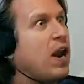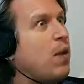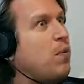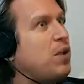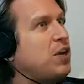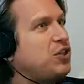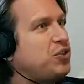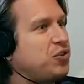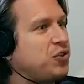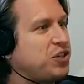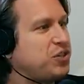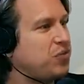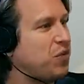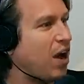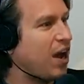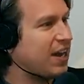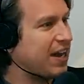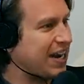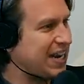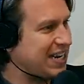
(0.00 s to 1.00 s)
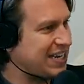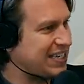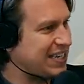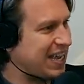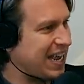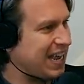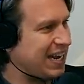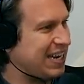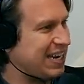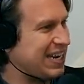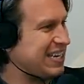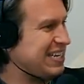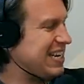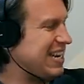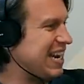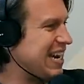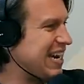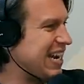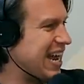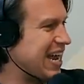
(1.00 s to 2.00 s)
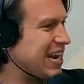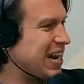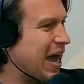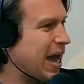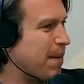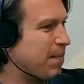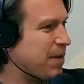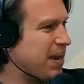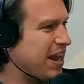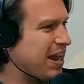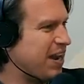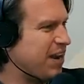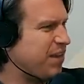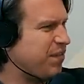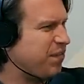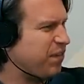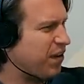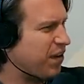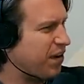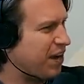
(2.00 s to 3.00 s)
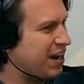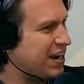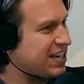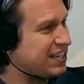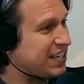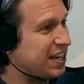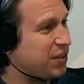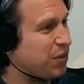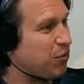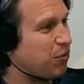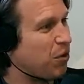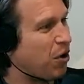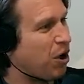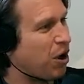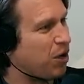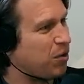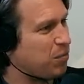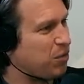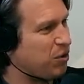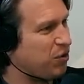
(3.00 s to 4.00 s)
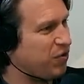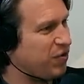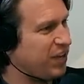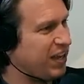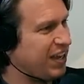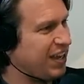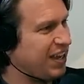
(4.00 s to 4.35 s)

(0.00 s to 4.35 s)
I watched Chris Rock and he said, because he didn't get nominated for, and he said the wrong movie.